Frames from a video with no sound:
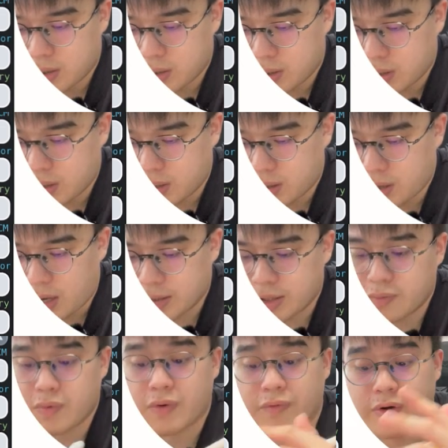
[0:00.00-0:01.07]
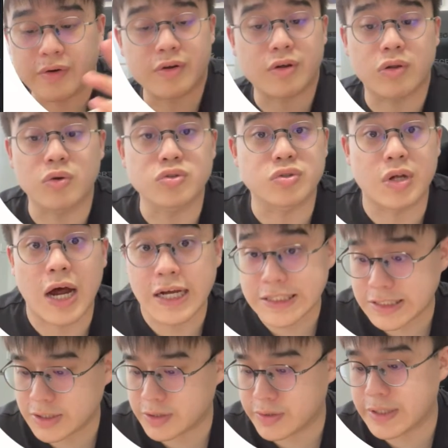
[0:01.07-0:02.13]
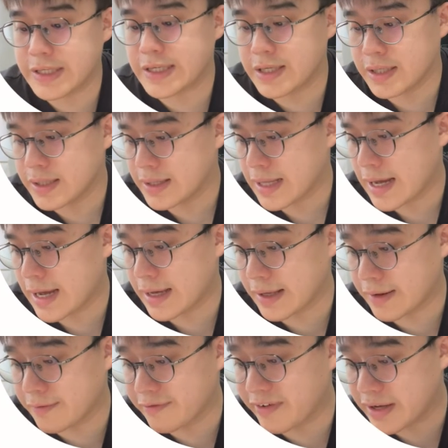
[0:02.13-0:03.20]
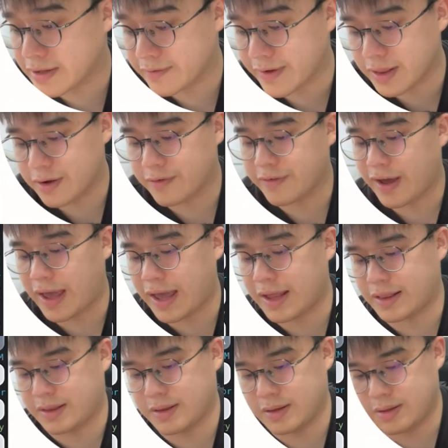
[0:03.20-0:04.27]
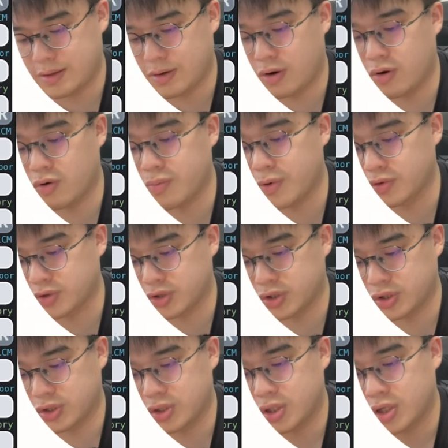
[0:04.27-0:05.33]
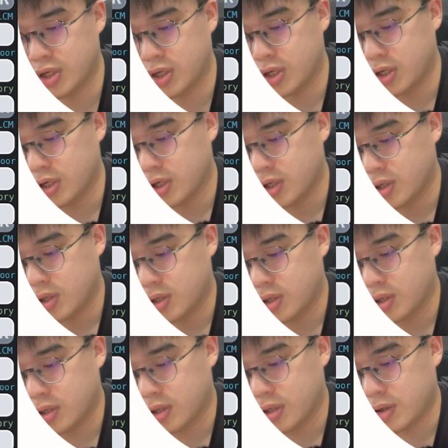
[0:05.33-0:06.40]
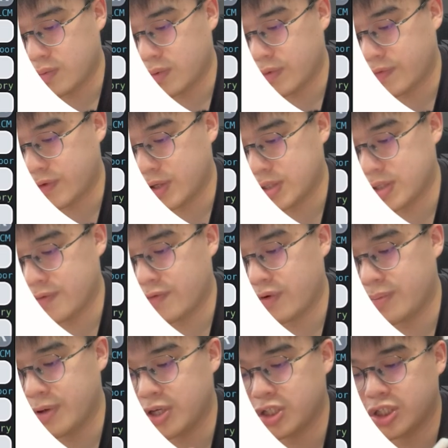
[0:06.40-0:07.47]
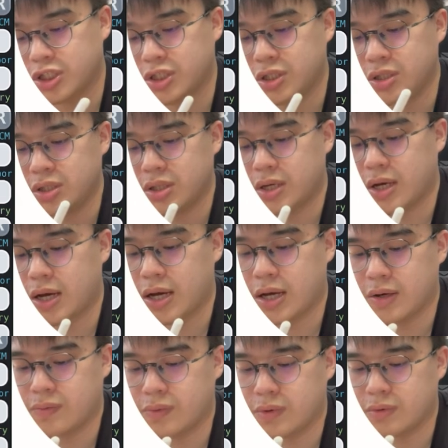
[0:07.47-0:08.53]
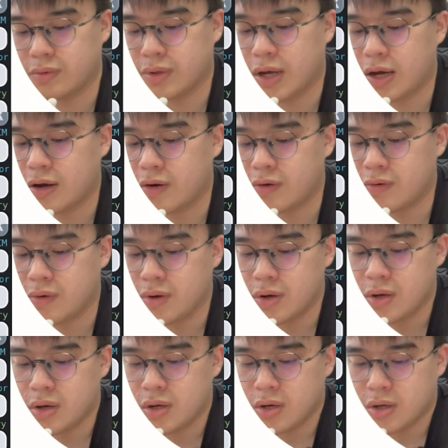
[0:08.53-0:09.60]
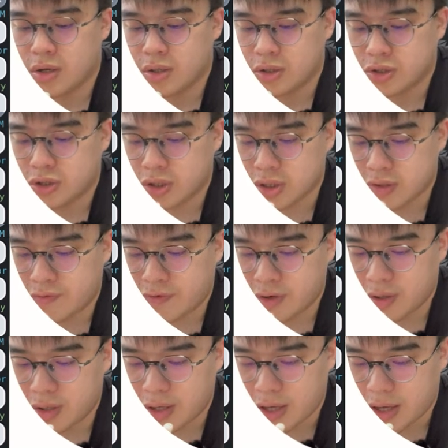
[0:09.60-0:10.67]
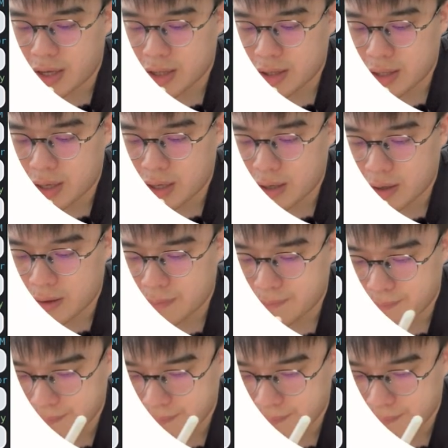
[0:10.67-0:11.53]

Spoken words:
Okay, I think we're very close to the answer already. I can find the value of n, almost. Okay, with this information, I will now transfer the n up